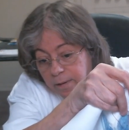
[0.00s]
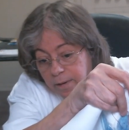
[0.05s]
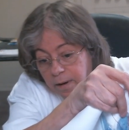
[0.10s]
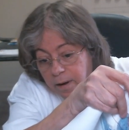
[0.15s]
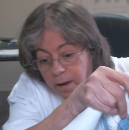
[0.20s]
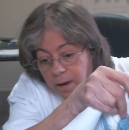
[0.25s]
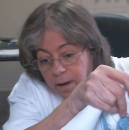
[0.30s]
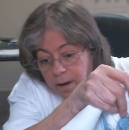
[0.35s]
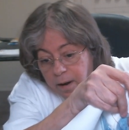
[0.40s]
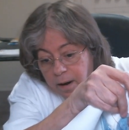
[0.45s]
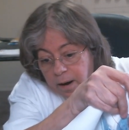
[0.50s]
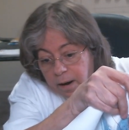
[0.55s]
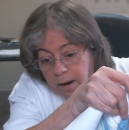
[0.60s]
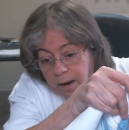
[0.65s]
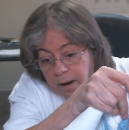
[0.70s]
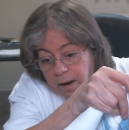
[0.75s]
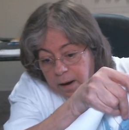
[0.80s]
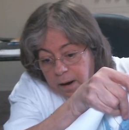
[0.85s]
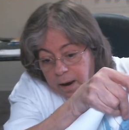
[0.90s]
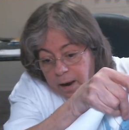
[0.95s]

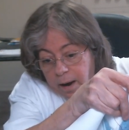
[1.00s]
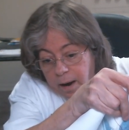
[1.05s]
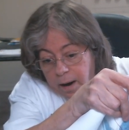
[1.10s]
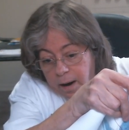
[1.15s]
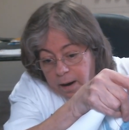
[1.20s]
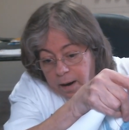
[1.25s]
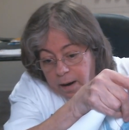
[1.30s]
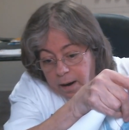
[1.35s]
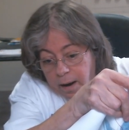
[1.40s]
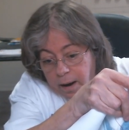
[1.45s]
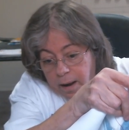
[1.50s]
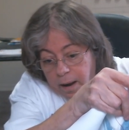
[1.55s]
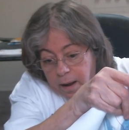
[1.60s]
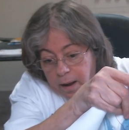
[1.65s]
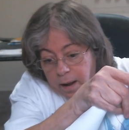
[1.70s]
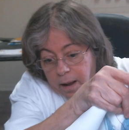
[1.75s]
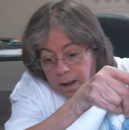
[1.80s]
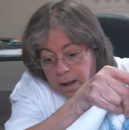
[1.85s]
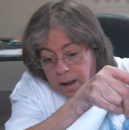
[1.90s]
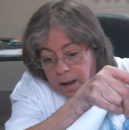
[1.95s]

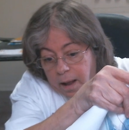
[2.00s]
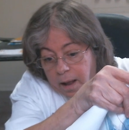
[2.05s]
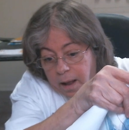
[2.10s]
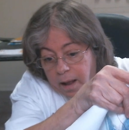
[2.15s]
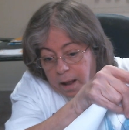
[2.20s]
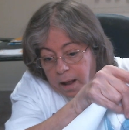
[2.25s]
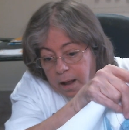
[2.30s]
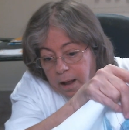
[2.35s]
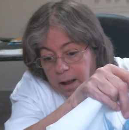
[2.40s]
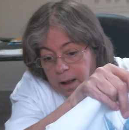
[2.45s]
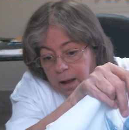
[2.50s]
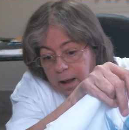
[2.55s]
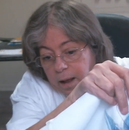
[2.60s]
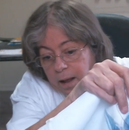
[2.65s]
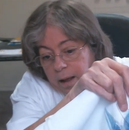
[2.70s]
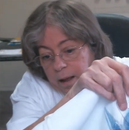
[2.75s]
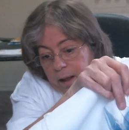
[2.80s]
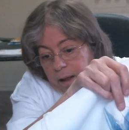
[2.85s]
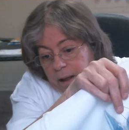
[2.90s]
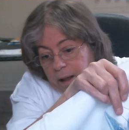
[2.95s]
[no speech]